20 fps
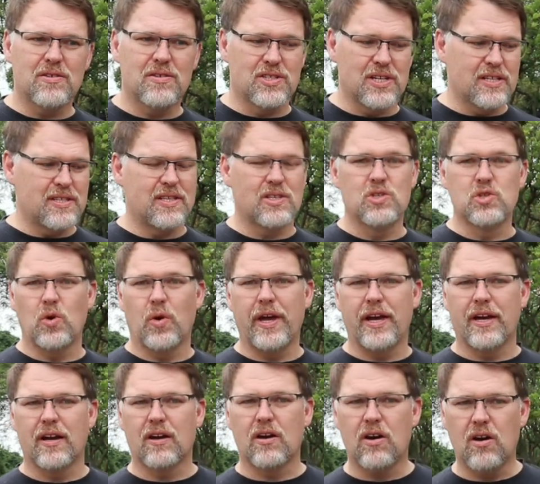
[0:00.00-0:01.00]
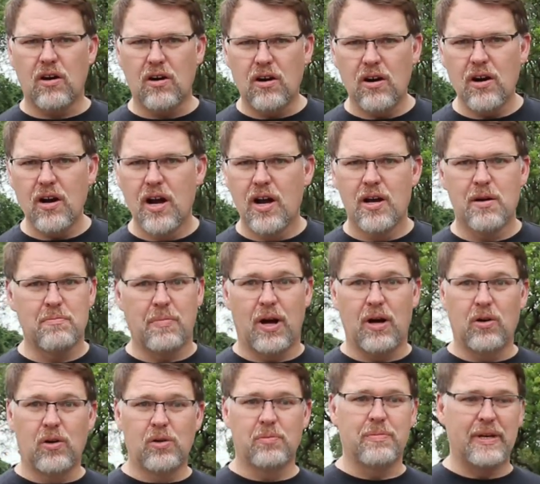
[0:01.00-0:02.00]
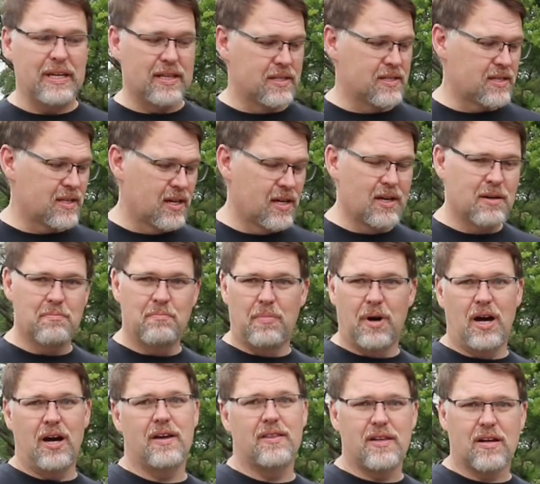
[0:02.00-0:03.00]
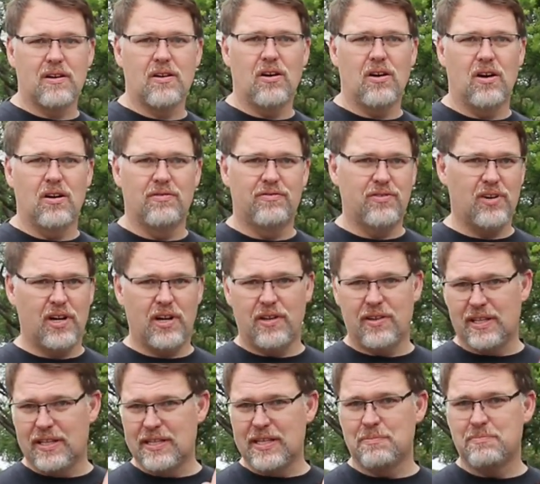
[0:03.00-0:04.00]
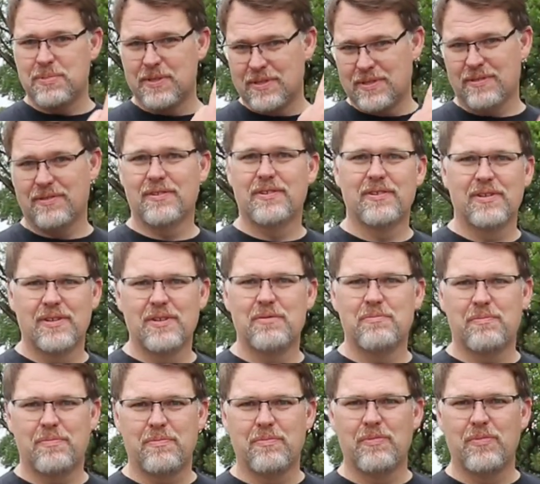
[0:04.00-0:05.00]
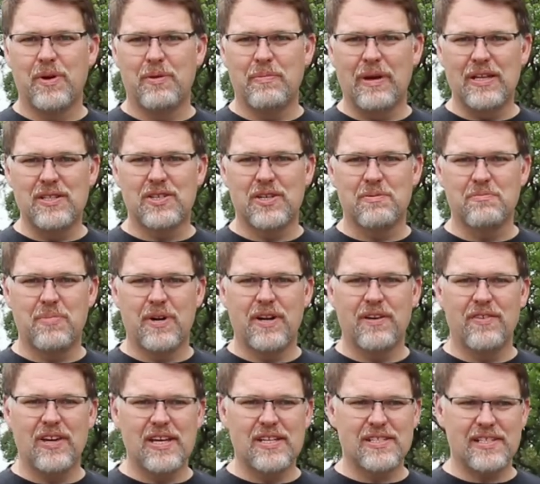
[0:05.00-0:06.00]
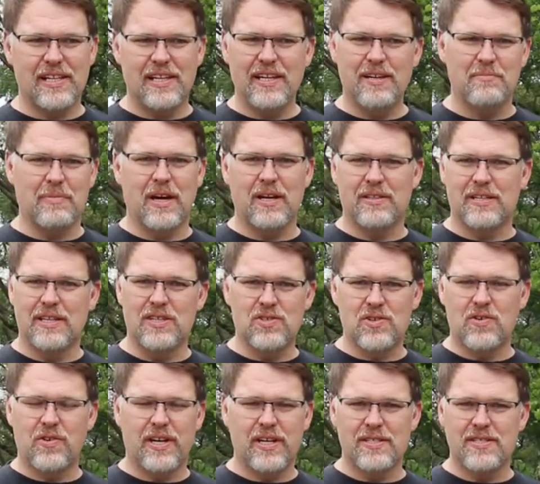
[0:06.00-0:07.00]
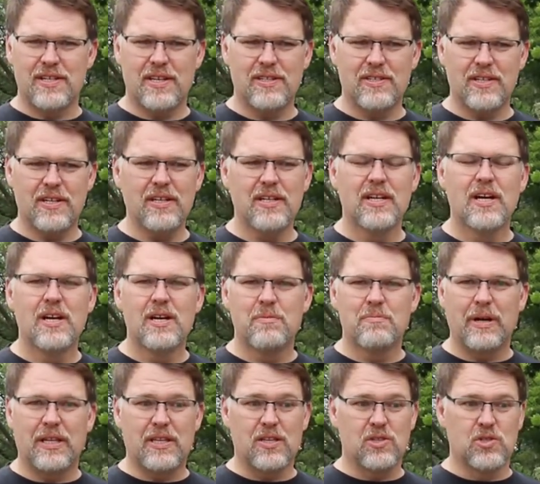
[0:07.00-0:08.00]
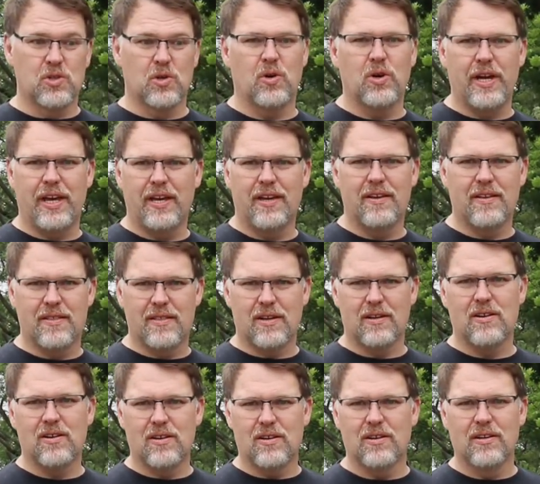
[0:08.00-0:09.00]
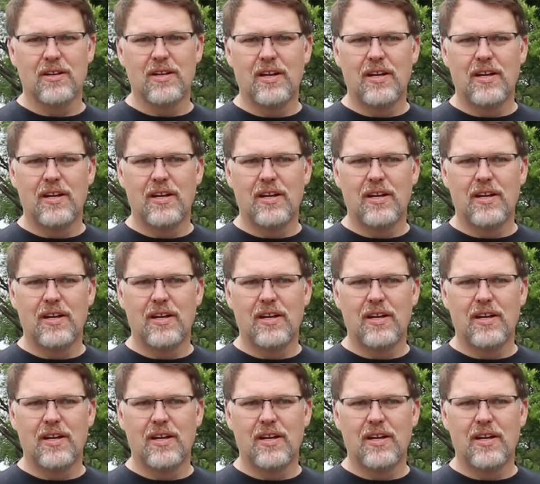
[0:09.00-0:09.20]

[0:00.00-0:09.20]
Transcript: to just enjoying a car, by all means, buy the car, follow the tips we mentioned previously about history, etc. But enjoy the car.